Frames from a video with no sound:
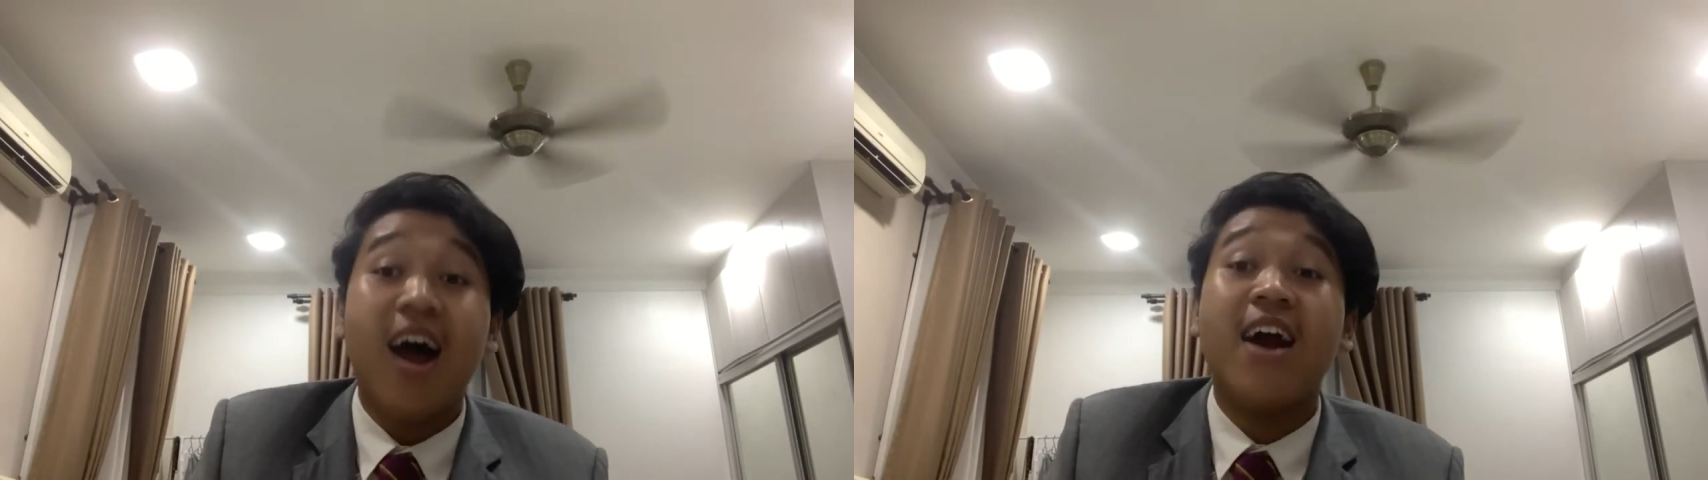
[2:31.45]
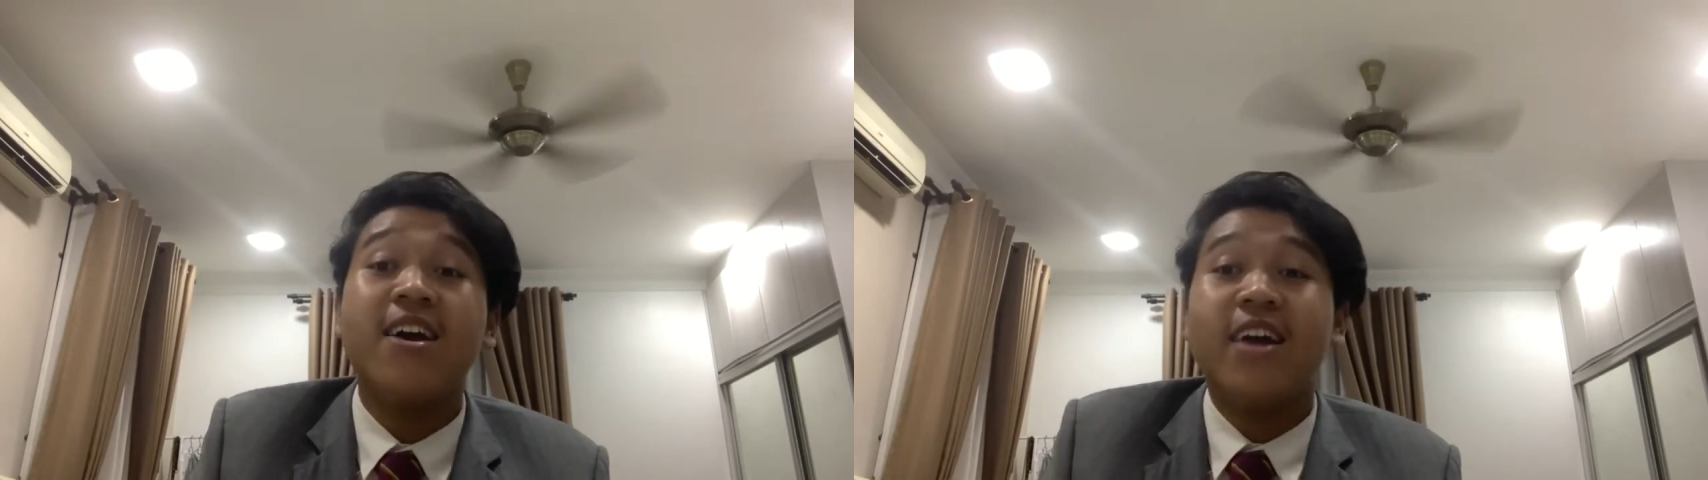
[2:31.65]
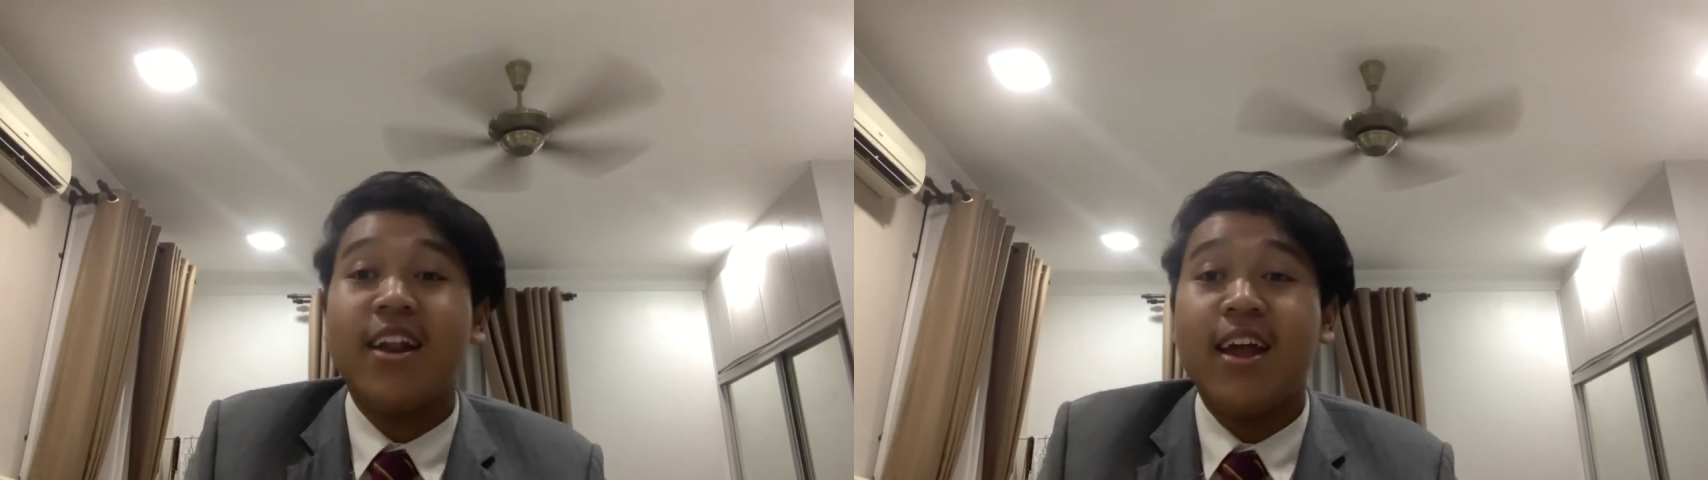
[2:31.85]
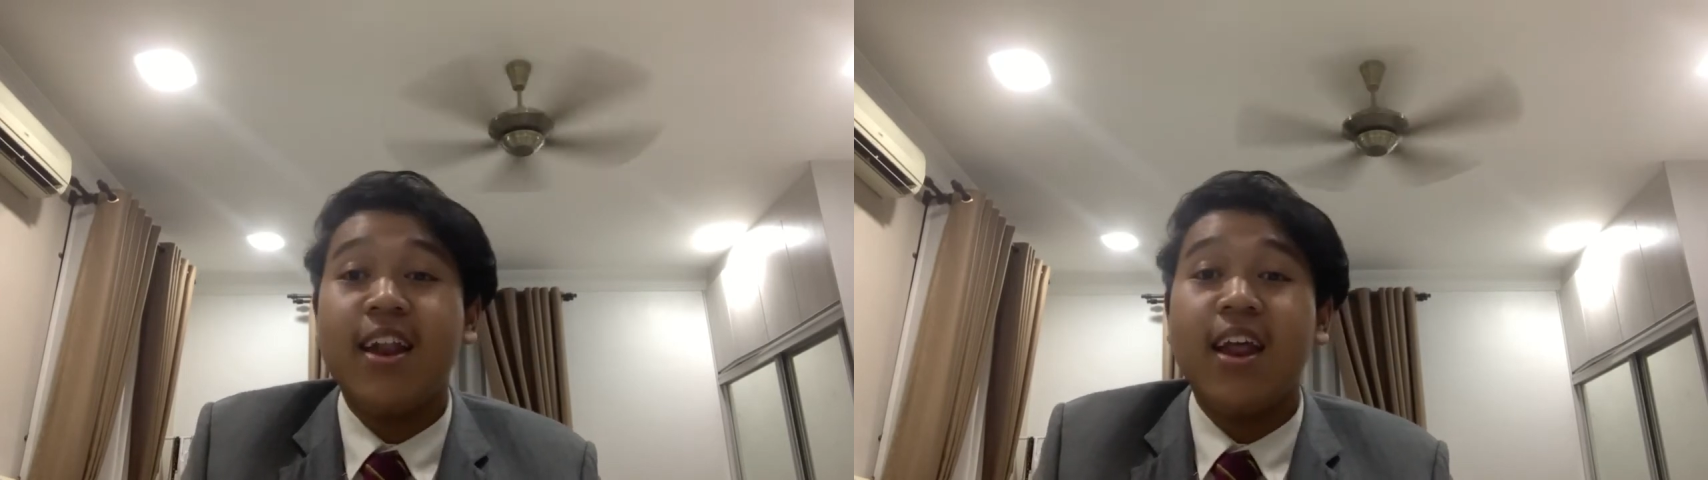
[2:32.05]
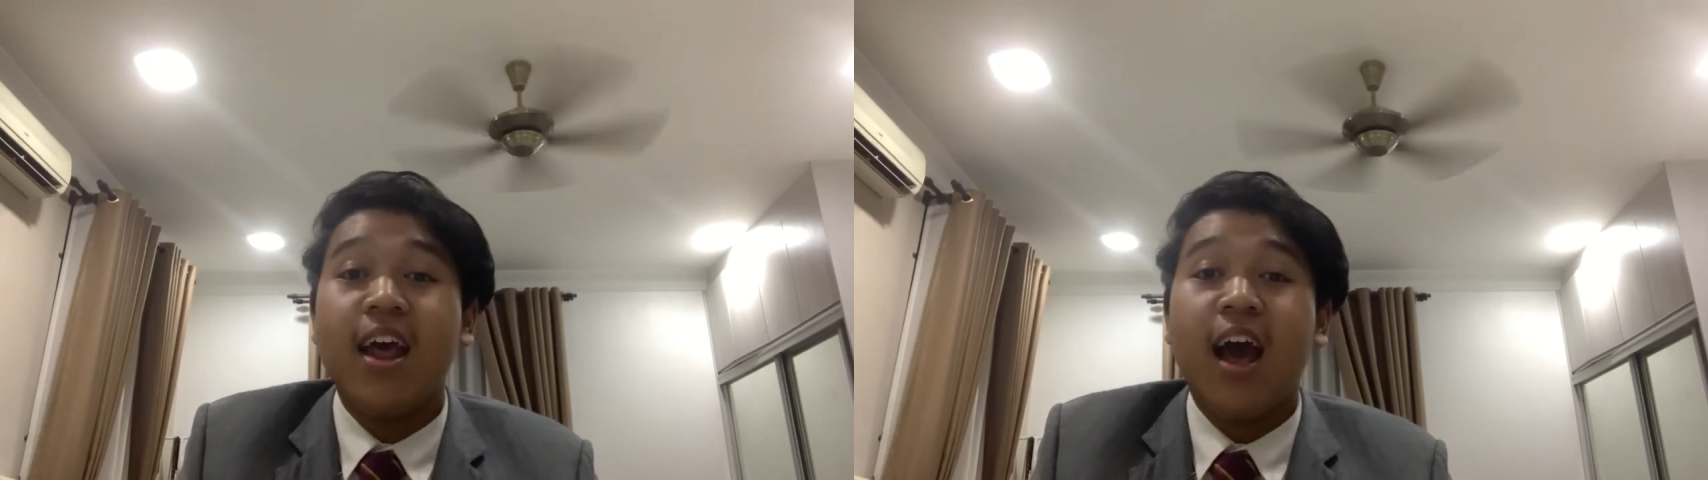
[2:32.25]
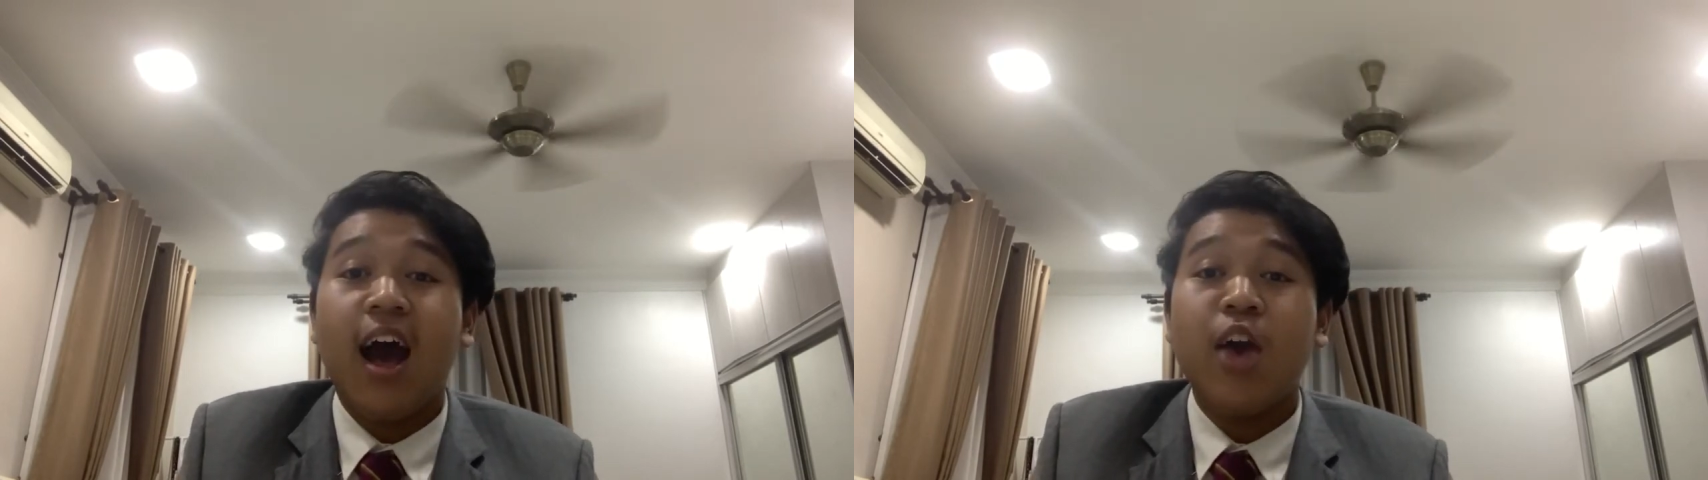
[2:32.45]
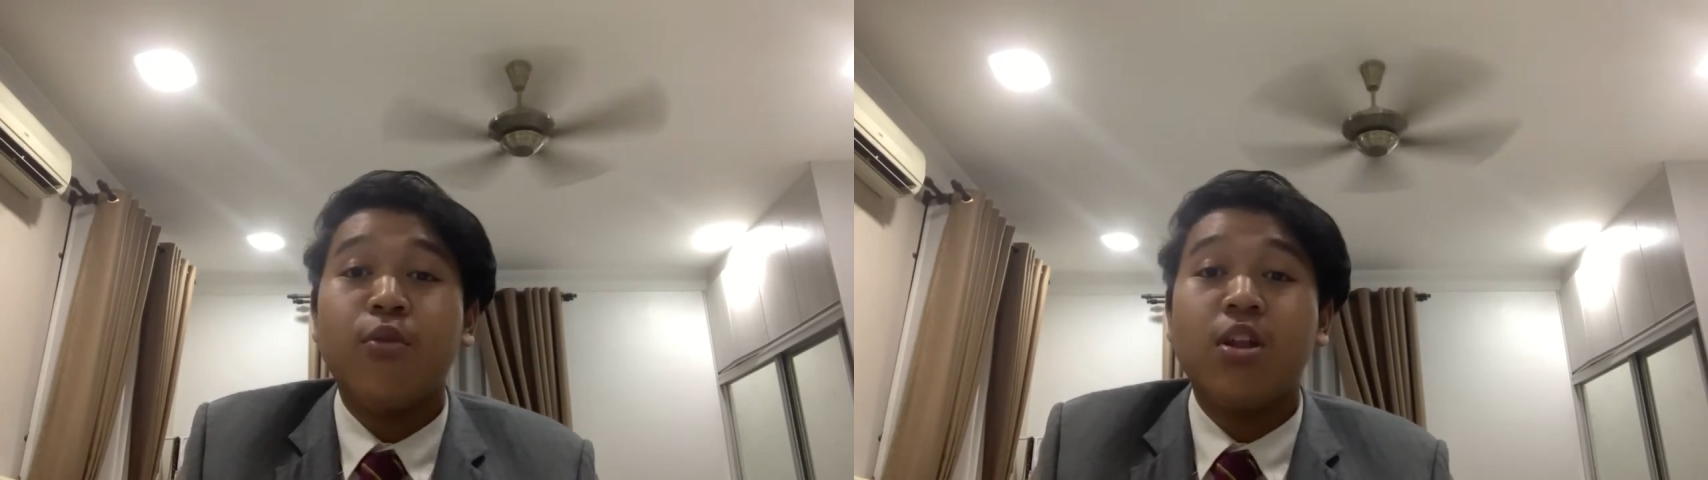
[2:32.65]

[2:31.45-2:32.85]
Other than that, I